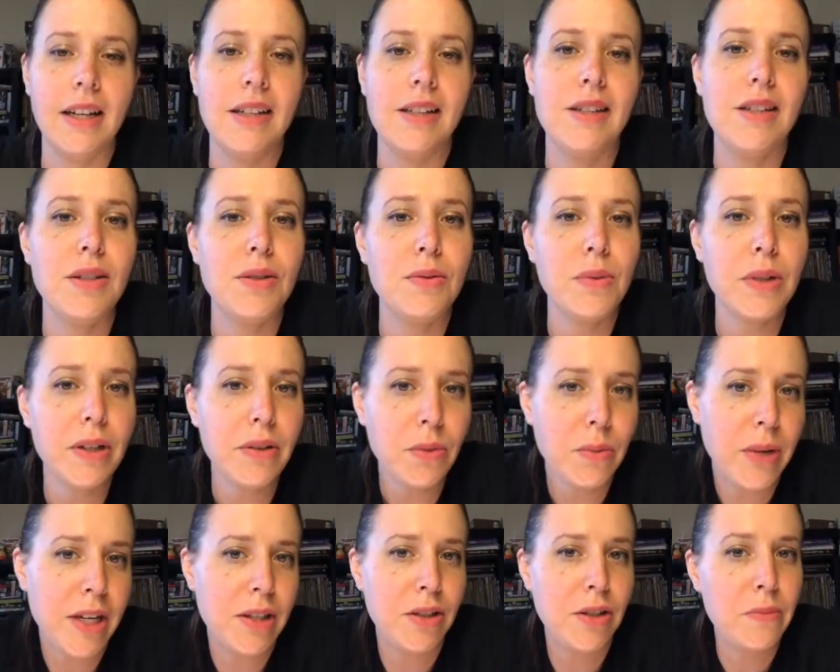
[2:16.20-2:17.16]
So one of the
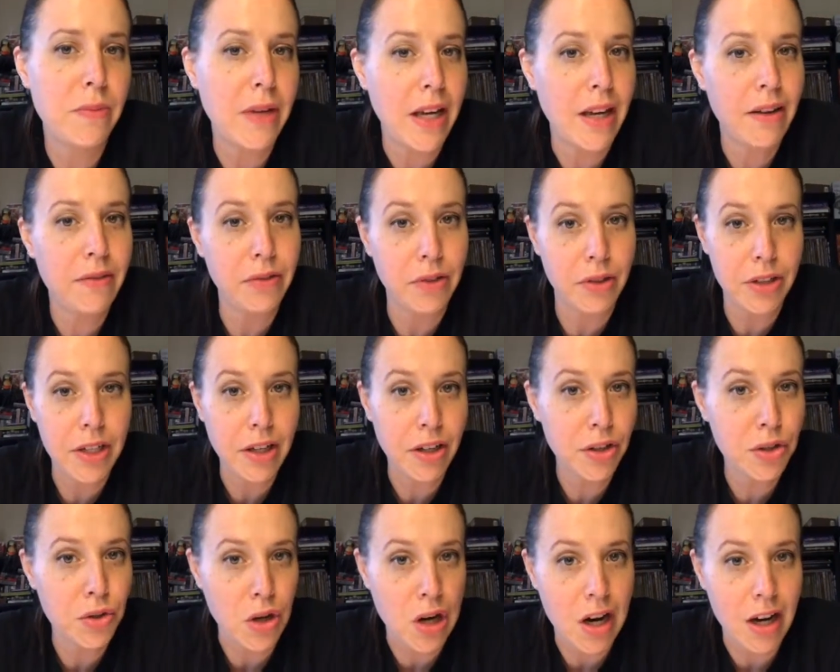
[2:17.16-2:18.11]
ways you may have learned how
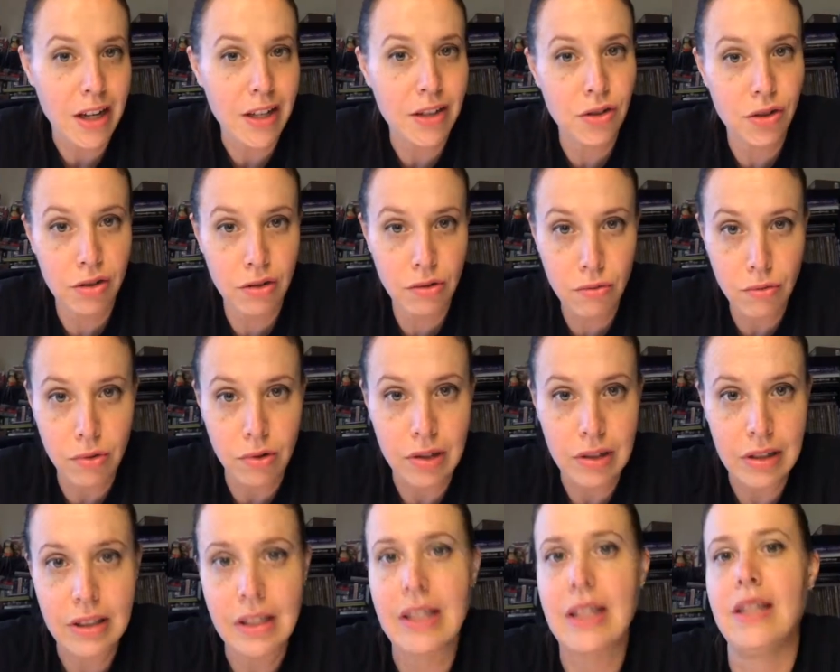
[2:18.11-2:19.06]
to draw in
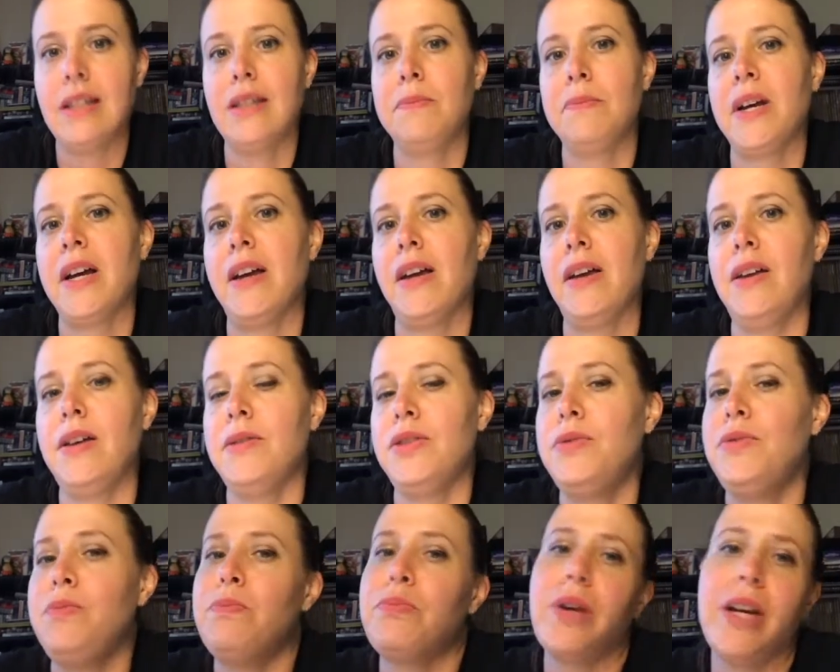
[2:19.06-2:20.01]
school is by
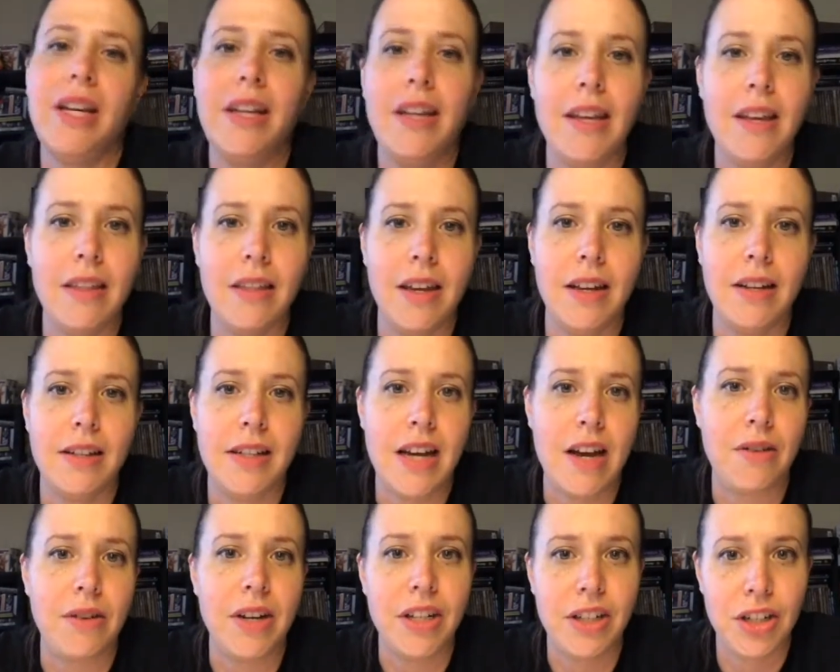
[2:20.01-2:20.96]
breaking things
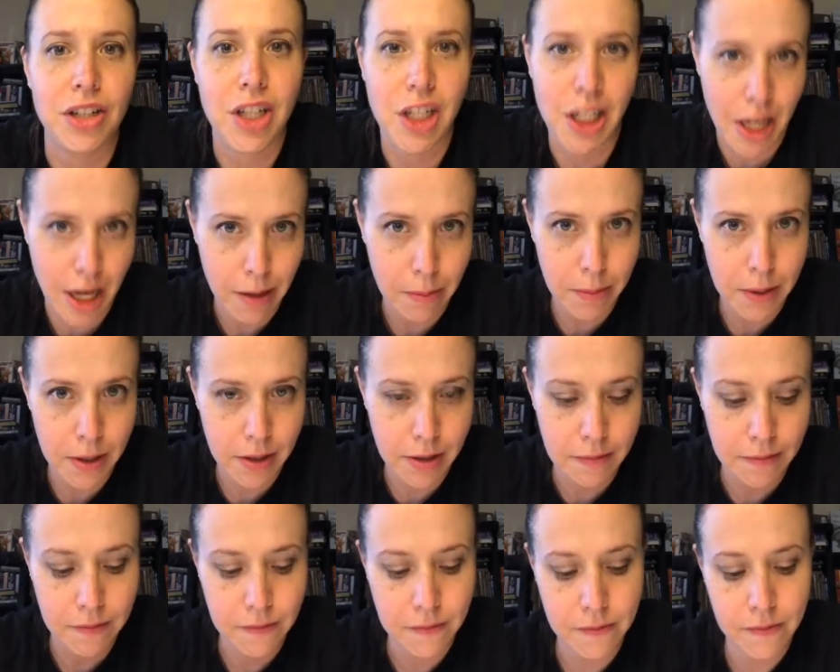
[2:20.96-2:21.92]
down into shapes.
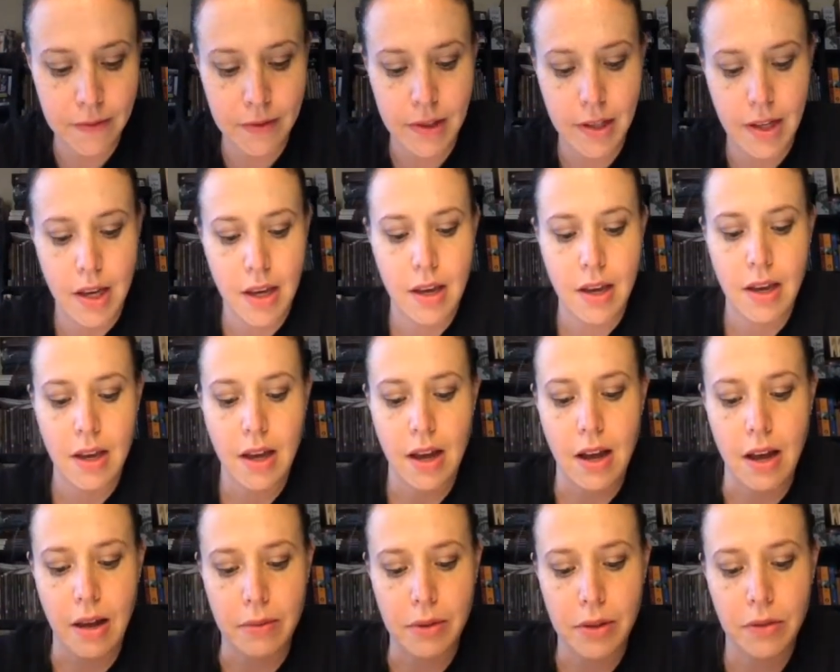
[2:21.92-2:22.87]

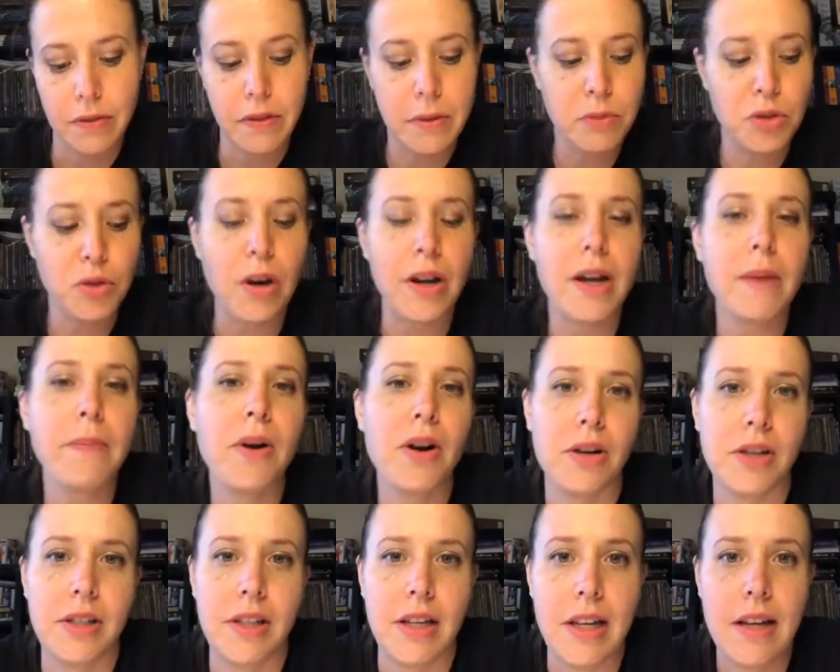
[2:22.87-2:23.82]
So if I'm drawing a
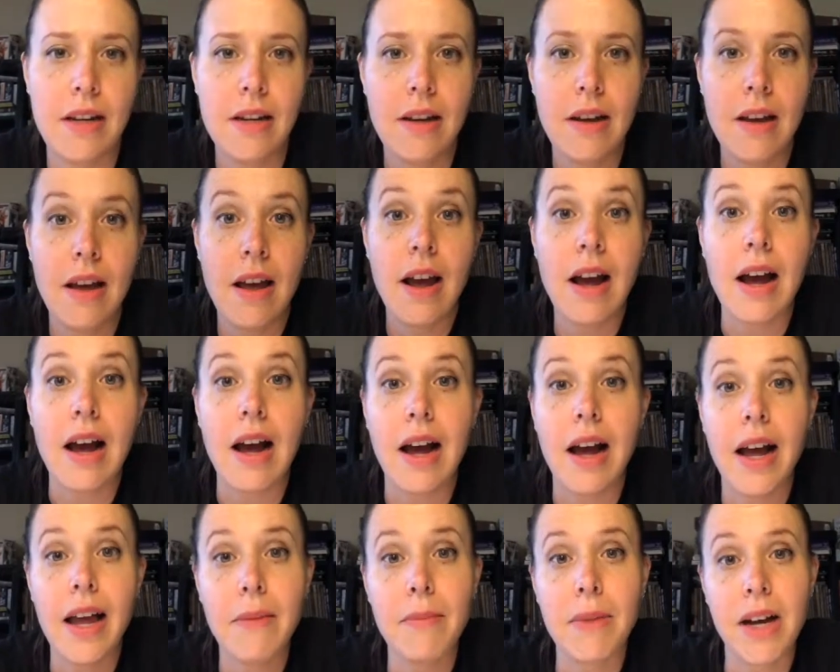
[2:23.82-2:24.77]
person,
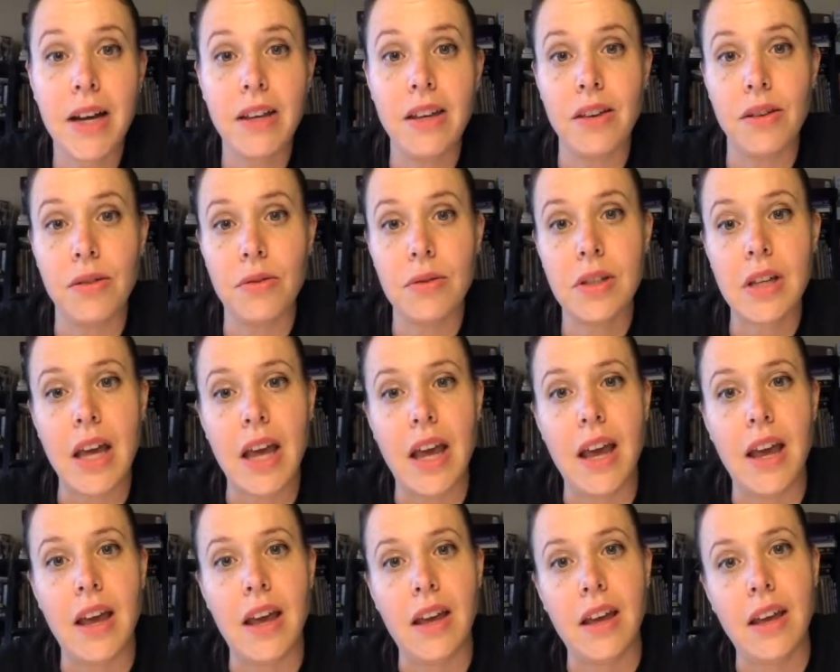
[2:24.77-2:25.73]
I might use
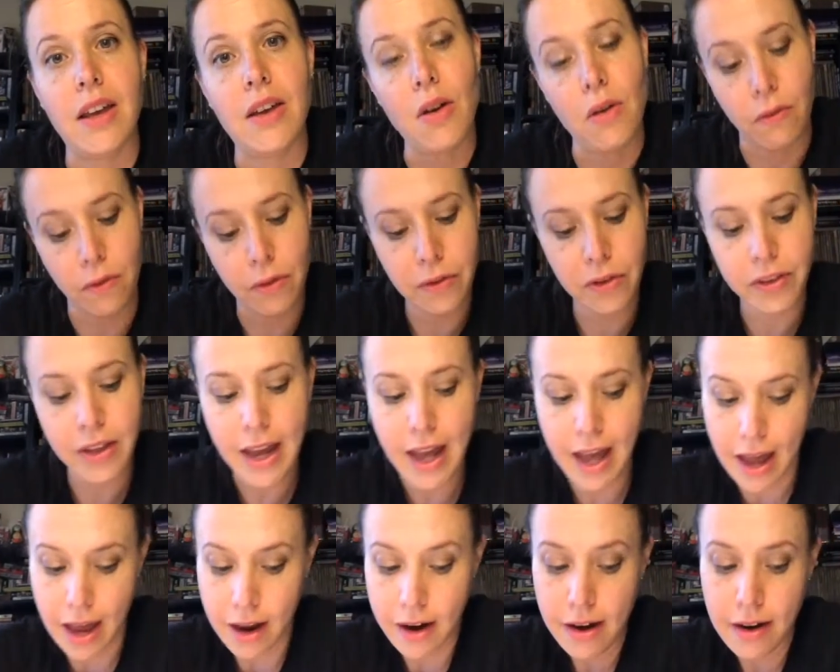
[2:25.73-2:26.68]
a oval for the
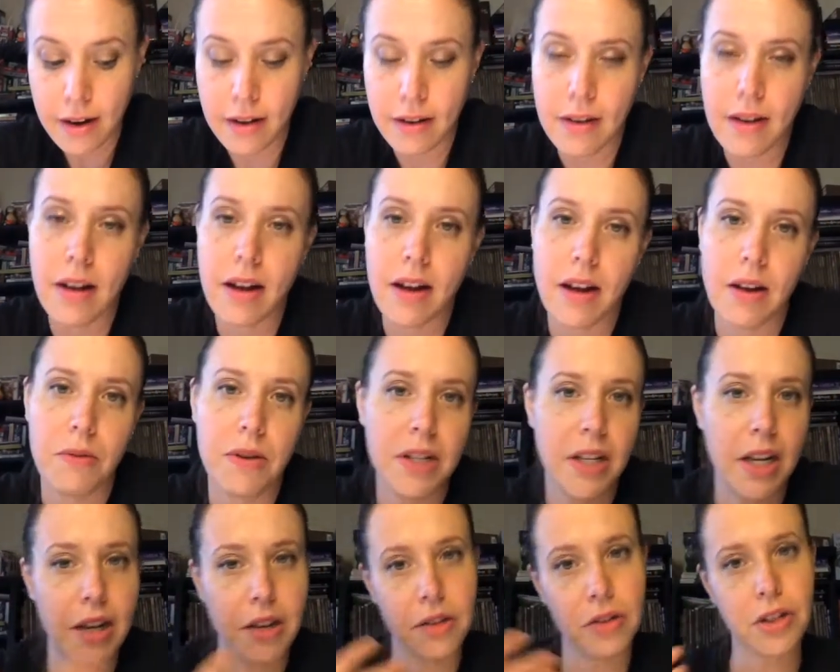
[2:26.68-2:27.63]
head, a
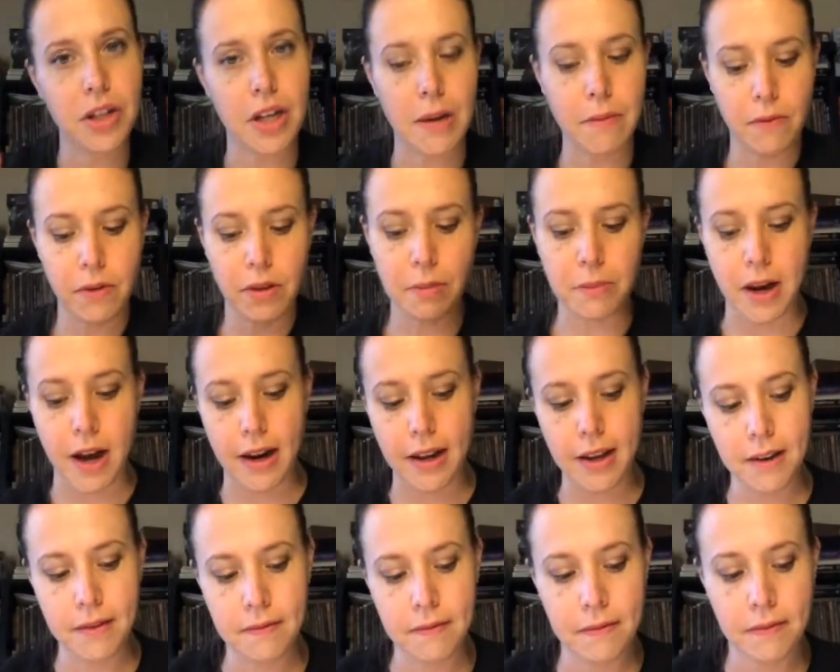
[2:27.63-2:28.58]
rectangular shape for the
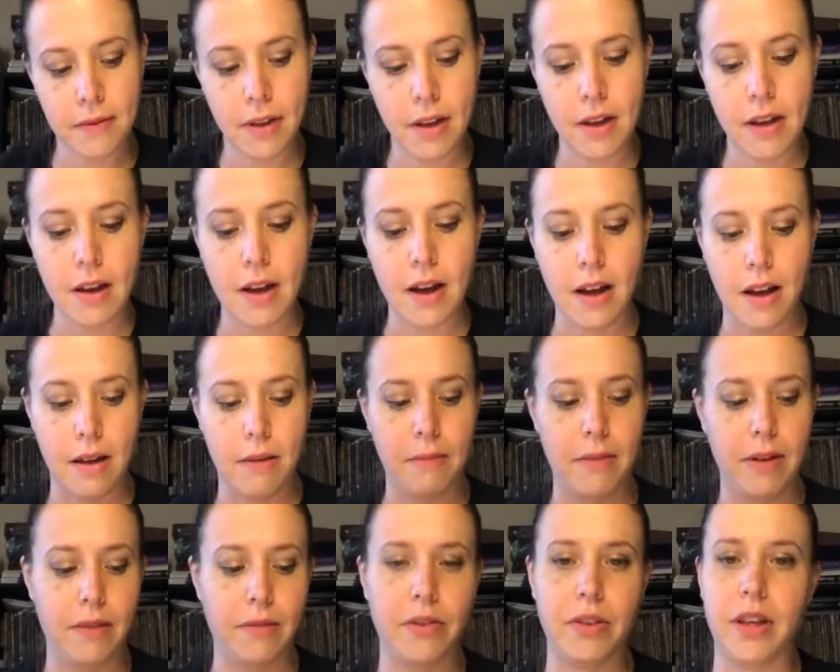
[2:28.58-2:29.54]
body, and
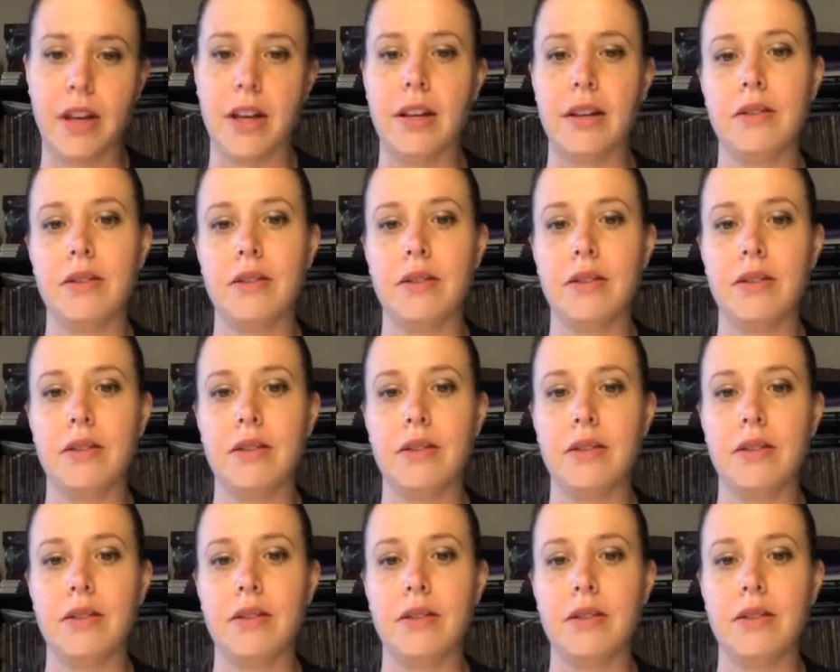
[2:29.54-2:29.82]
for the